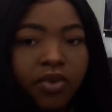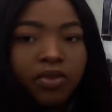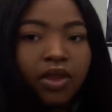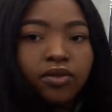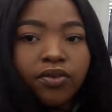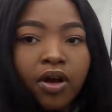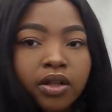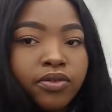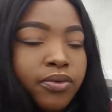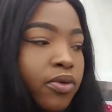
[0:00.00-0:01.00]
thing for our
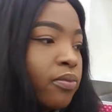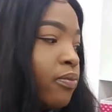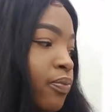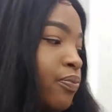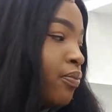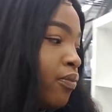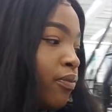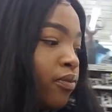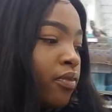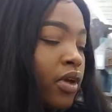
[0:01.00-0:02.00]
living room.
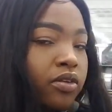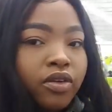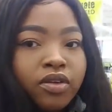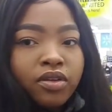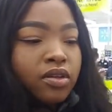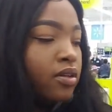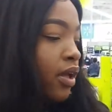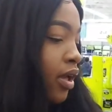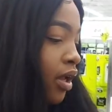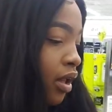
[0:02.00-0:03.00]
It's only
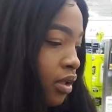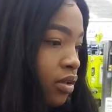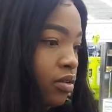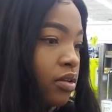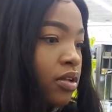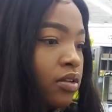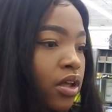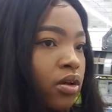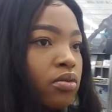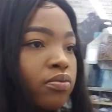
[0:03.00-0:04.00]
$68. It's cute.